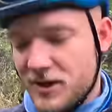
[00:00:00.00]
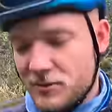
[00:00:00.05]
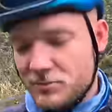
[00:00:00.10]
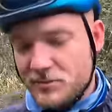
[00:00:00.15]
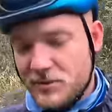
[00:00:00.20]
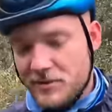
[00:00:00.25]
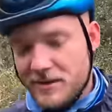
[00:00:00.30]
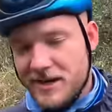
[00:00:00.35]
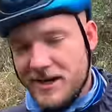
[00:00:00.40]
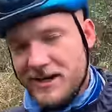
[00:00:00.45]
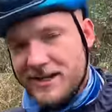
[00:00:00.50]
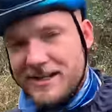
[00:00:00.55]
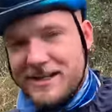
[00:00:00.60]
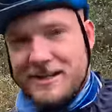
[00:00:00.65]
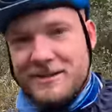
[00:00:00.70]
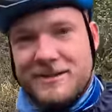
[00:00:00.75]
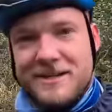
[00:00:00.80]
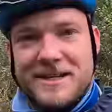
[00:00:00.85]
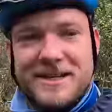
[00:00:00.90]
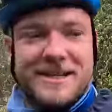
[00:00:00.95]
Hold me back.
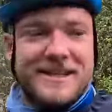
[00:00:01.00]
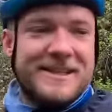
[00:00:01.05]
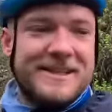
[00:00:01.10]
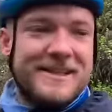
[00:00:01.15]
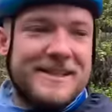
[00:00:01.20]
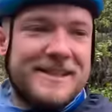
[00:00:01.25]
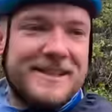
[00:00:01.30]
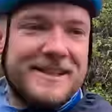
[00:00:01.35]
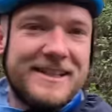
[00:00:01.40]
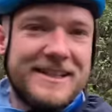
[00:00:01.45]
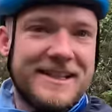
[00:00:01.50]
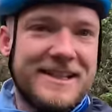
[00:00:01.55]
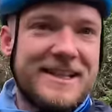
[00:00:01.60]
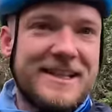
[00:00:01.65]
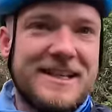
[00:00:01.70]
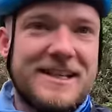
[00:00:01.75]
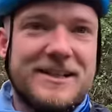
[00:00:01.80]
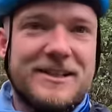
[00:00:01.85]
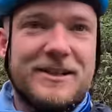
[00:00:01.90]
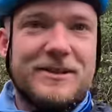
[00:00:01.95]
Pretty good luck. Why haven't he told
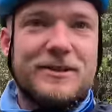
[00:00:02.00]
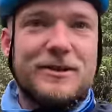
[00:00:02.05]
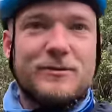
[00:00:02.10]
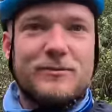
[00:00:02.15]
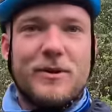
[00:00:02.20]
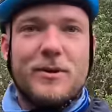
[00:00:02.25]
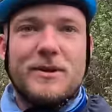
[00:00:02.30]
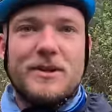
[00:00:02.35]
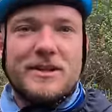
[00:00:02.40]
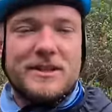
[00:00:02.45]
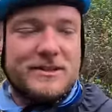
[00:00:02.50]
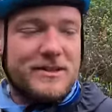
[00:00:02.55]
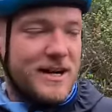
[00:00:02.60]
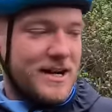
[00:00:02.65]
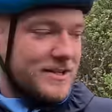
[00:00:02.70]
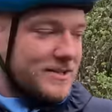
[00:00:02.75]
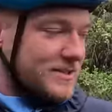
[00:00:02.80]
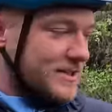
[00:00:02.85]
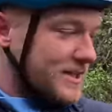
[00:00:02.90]
you about I'm going to roll in the grass.